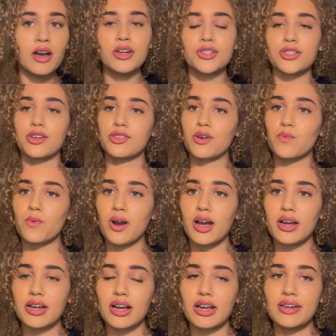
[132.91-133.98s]
So the
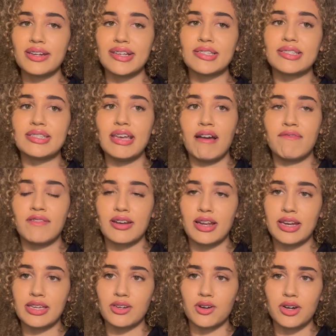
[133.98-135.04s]
workload is
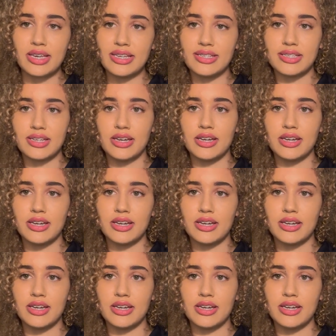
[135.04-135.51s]
definitely not easier.